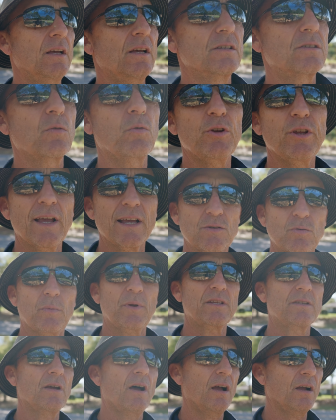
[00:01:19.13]
So what do you guys want
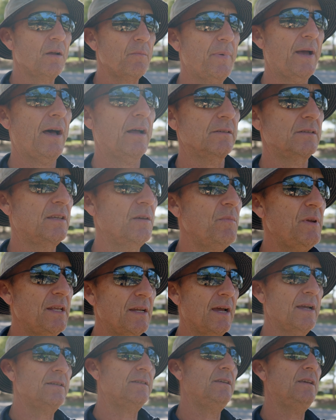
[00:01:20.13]
me to talk about? Give me an
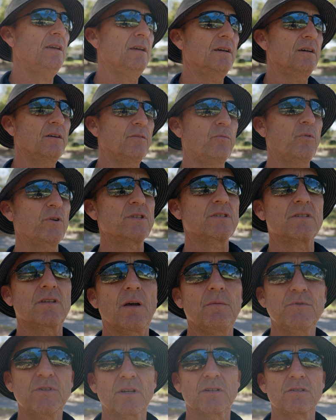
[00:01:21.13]
idea of what
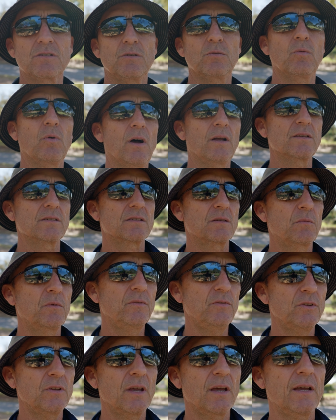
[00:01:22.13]
subjects you want. Some
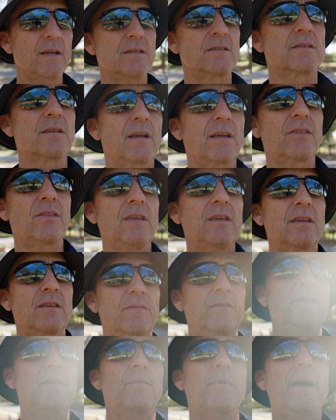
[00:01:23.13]
of you guys, I think
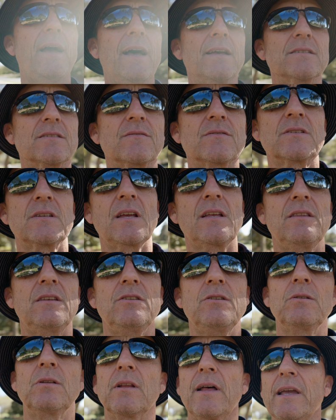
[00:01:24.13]
in the past, have said that
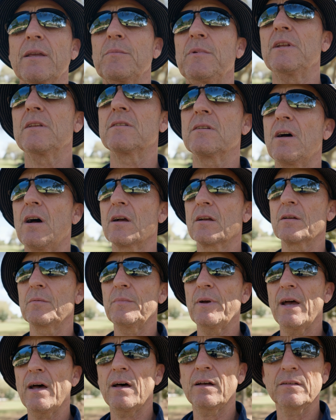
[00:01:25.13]
you'd like me to talk
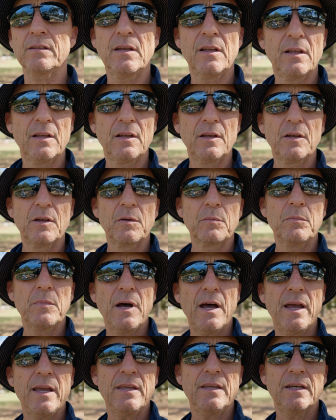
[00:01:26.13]
about
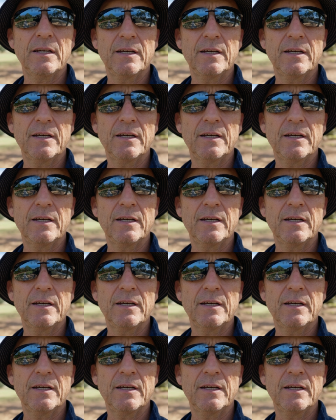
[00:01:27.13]
my